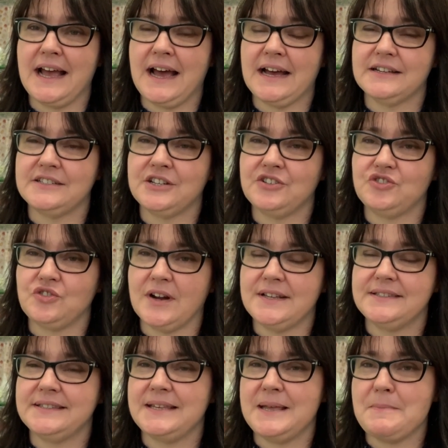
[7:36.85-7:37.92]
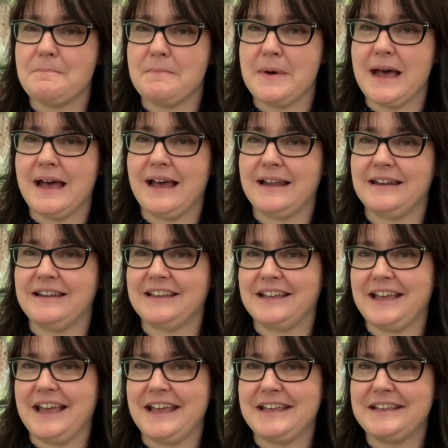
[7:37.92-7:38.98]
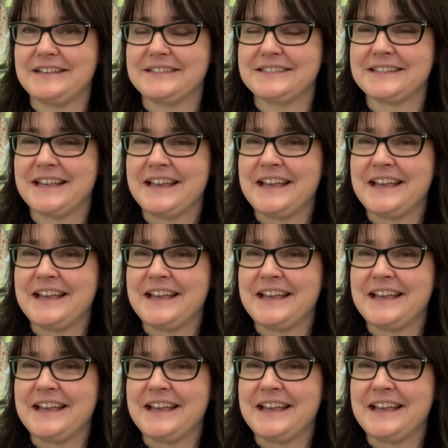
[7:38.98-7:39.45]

at Tracey Mann Cakes.